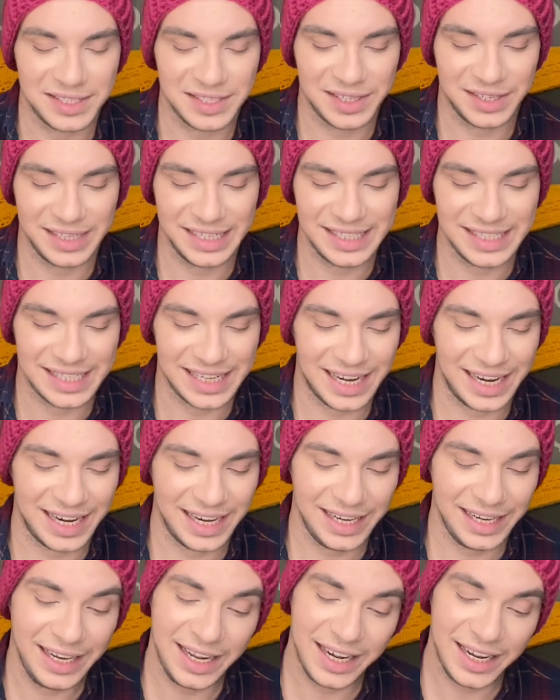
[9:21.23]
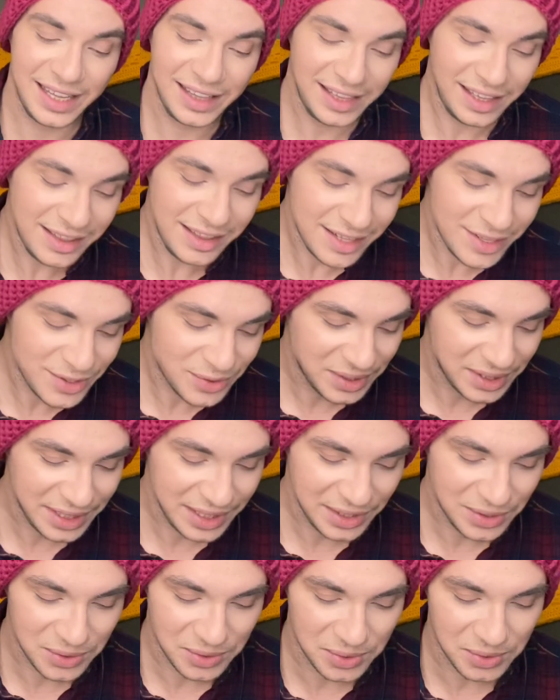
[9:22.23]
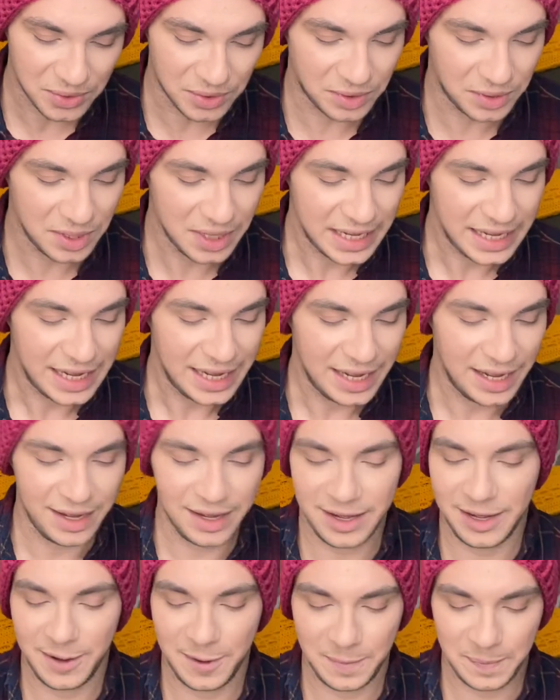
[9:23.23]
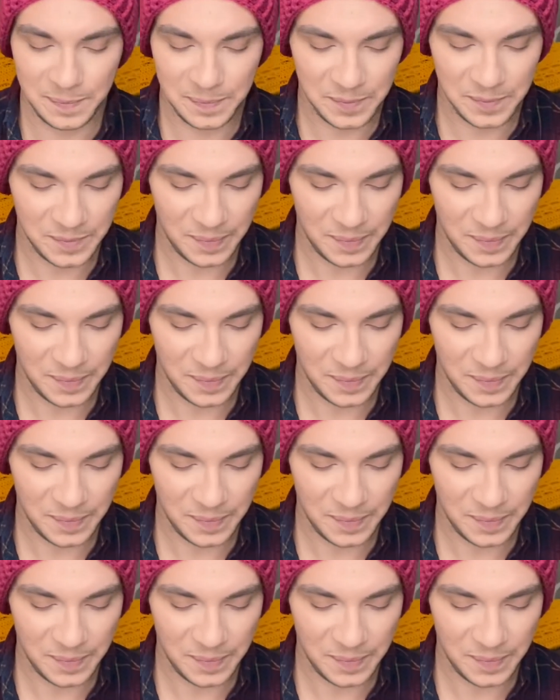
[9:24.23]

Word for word: her anxiety and I think that's really cool. Um,